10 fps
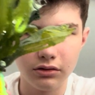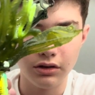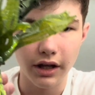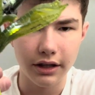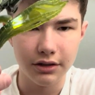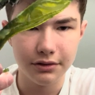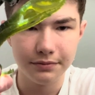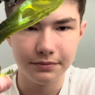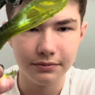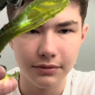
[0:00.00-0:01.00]
legs.
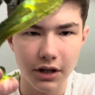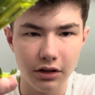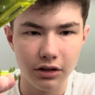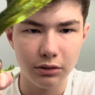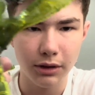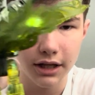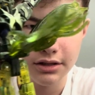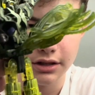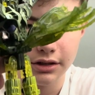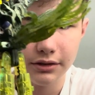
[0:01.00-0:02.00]
They're clear plastic.